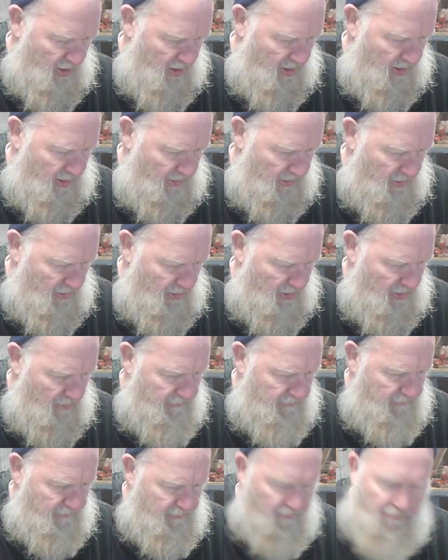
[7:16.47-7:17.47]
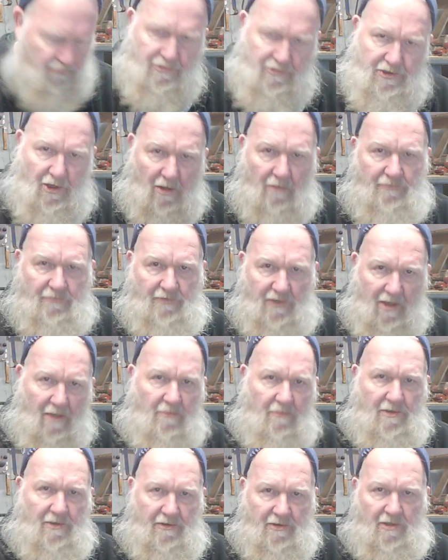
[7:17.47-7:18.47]
And Hart sharpened
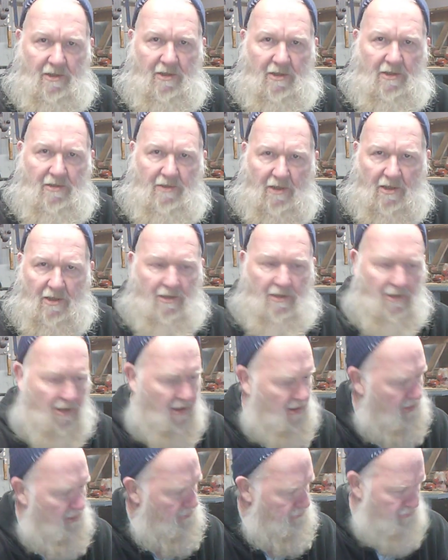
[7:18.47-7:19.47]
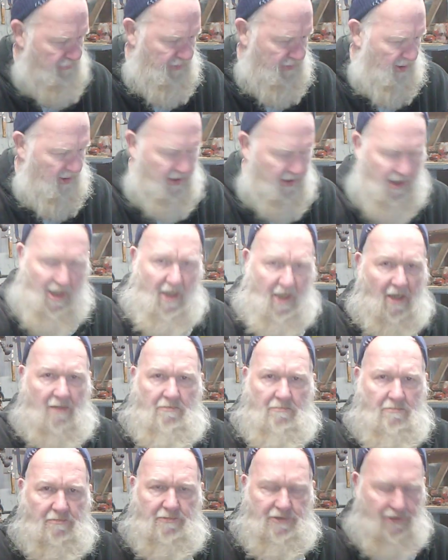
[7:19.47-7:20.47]
everything that he had.
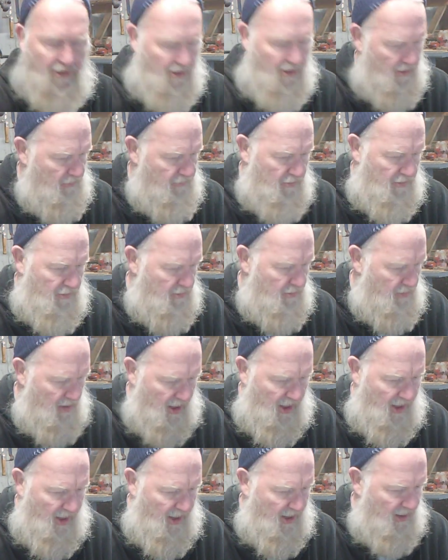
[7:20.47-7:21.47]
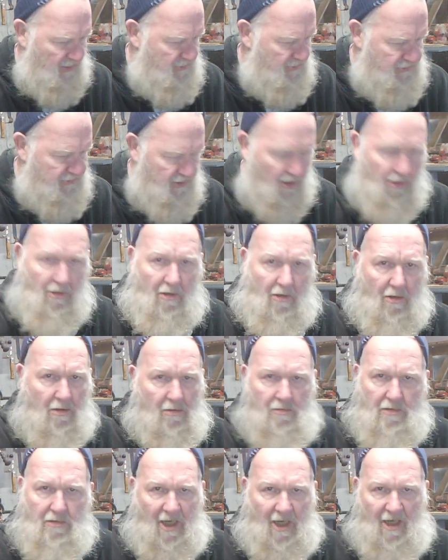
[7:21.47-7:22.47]
Shovel, axe,
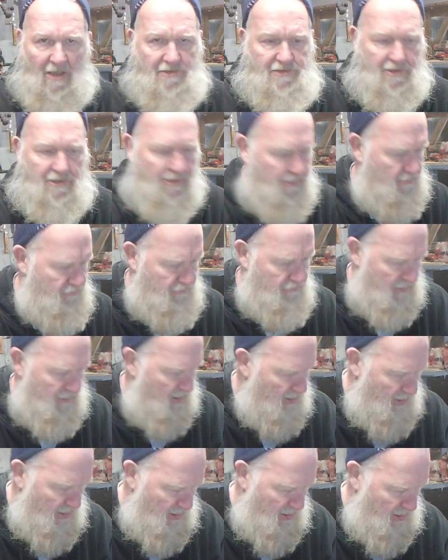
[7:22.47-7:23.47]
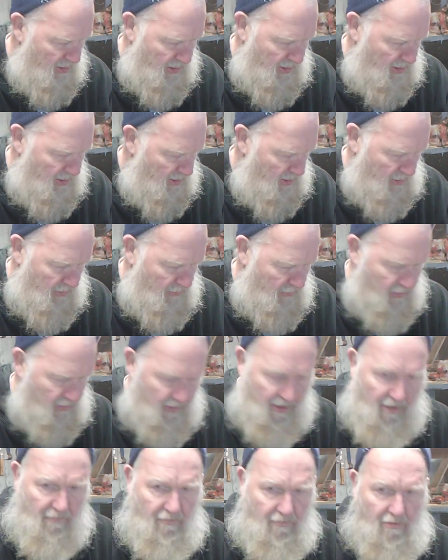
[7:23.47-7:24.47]
saw, hatchet,
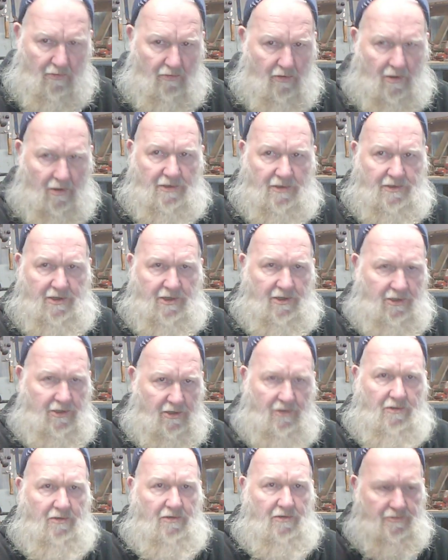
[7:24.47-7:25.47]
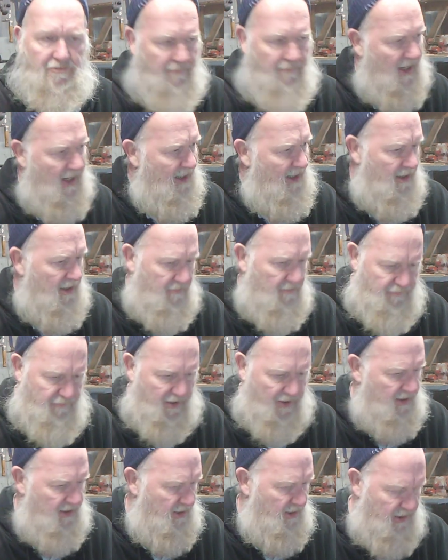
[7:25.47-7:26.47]
whatever it was he used, mattock,
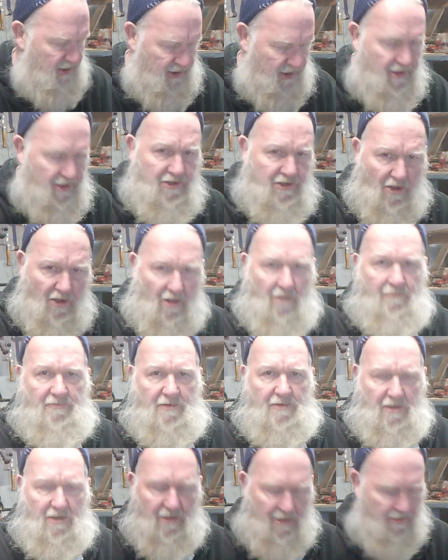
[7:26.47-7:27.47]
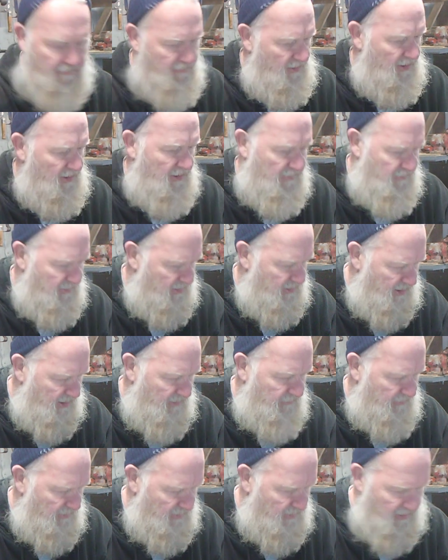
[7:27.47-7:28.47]
pick, he sharpened it. He believed in
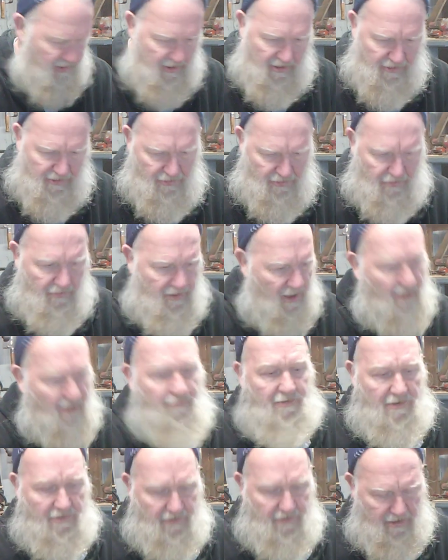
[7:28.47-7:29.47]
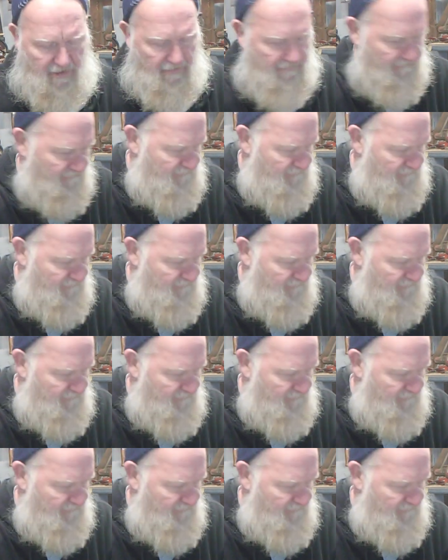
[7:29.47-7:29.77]
keeping an edge on everything.